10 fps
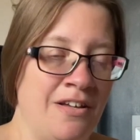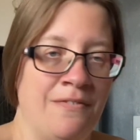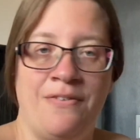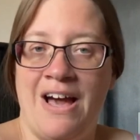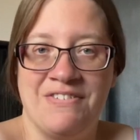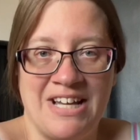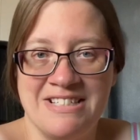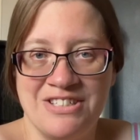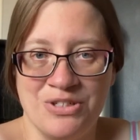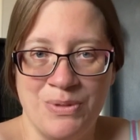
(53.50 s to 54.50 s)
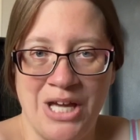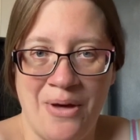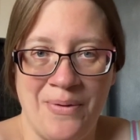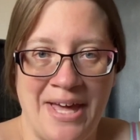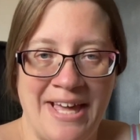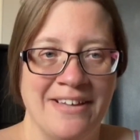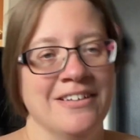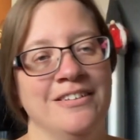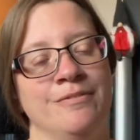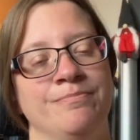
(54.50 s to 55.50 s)
five days until we go away.
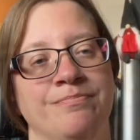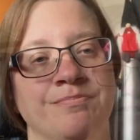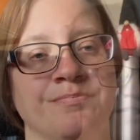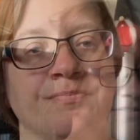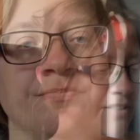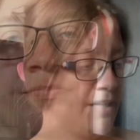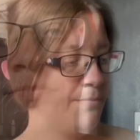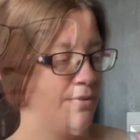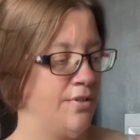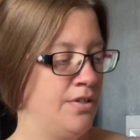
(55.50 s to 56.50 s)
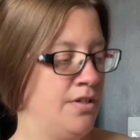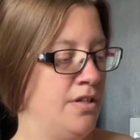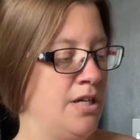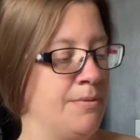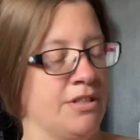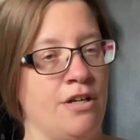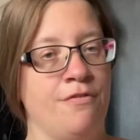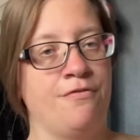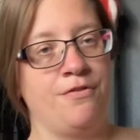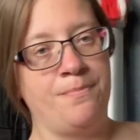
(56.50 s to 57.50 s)
First up, I'm going to go
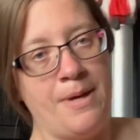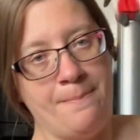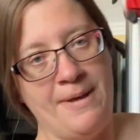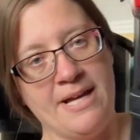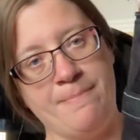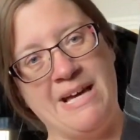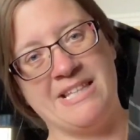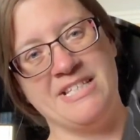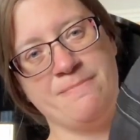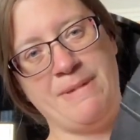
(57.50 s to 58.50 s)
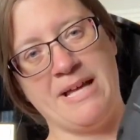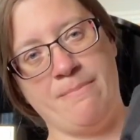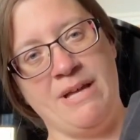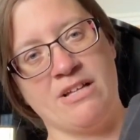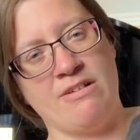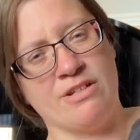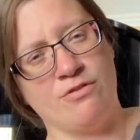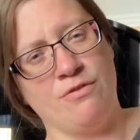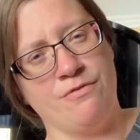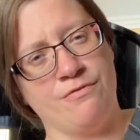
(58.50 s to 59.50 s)
through my backpack. This backpack I've
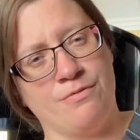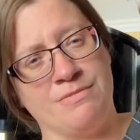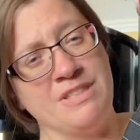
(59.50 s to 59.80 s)
got from